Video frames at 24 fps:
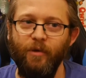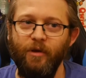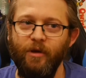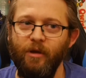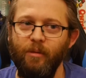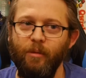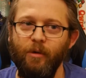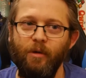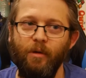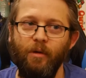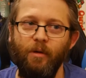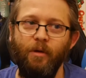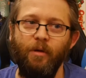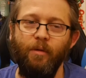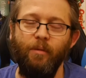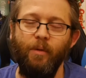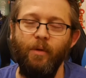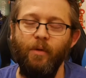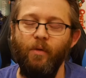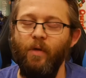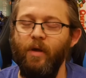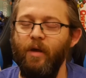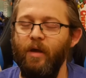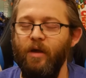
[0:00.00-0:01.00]
the demon. And
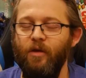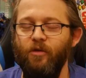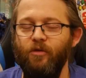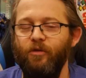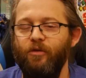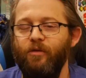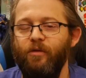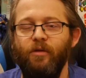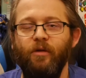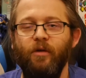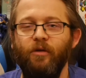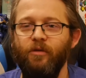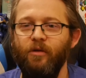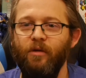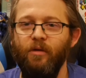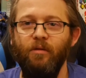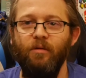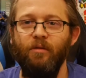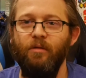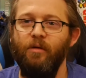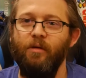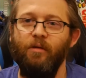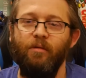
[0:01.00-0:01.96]
it, like, it just doesn't